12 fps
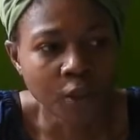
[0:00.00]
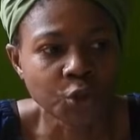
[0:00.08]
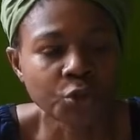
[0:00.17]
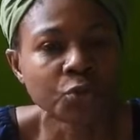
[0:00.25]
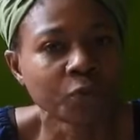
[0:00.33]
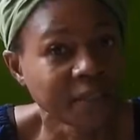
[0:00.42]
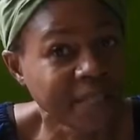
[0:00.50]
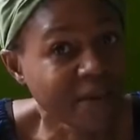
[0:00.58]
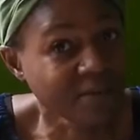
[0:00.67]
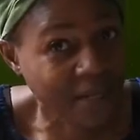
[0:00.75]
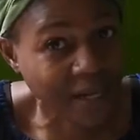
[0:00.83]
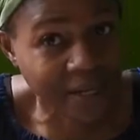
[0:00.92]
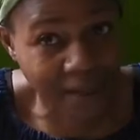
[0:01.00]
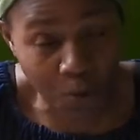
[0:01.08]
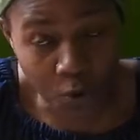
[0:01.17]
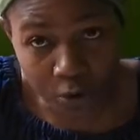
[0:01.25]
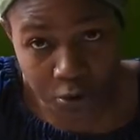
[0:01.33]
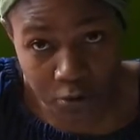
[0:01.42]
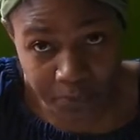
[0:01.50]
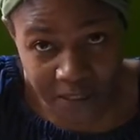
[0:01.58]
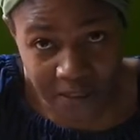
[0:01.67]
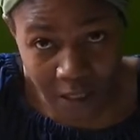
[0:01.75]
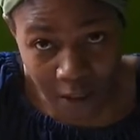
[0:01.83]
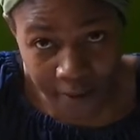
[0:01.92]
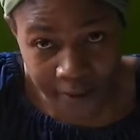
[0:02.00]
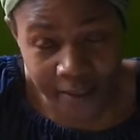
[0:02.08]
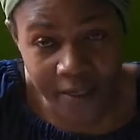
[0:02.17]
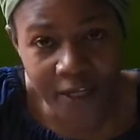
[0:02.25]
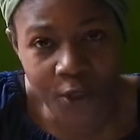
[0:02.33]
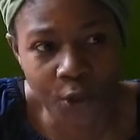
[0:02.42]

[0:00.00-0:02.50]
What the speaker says: So there's a lot of work to be done,